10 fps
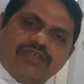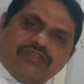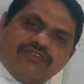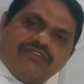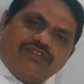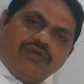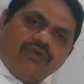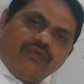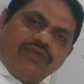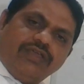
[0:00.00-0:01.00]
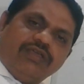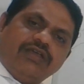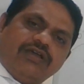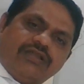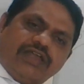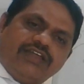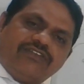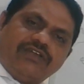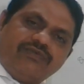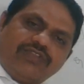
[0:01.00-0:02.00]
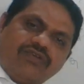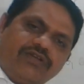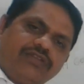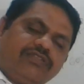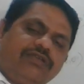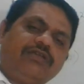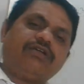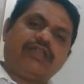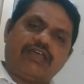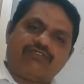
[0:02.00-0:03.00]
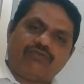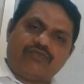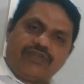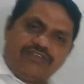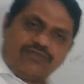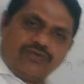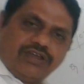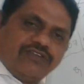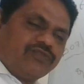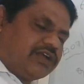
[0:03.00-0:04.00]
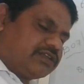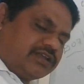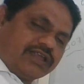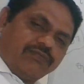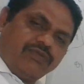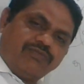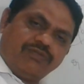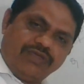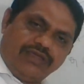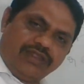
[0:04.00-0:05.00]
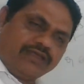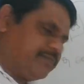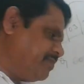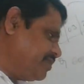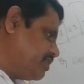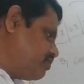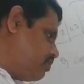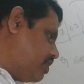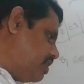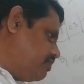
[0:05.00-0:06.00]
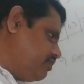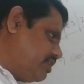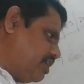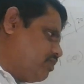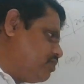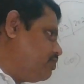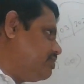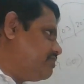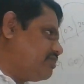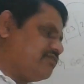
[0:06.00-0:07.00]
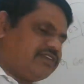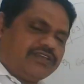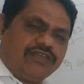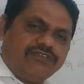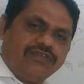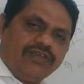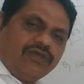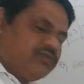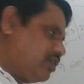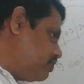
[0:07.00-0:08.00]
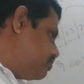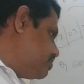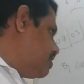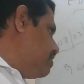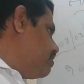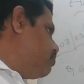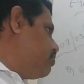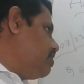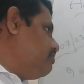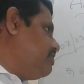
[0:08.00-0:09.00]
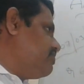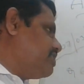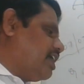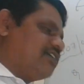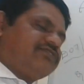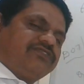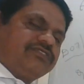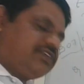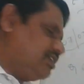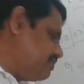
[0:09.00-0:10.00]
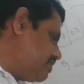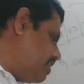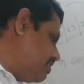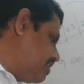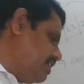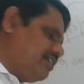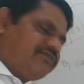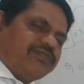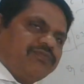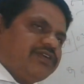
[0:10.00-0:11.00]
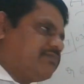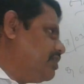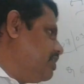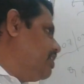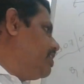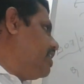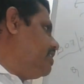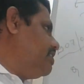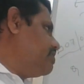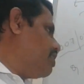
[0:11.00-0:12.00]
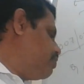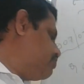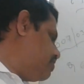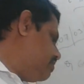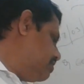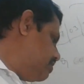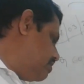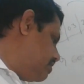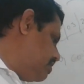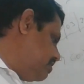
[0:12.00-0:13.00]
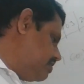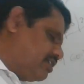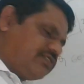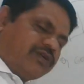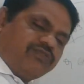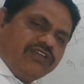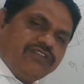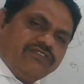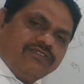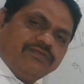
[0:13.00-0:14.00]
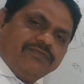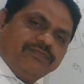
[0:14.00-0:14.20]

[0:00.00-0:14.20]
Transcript: This is how we write and we thought in the classroom for a student at the time of the beginning. So what we have to do in such a case, we have to tell them where we start, then start writing from them. 80,000, then 10,000.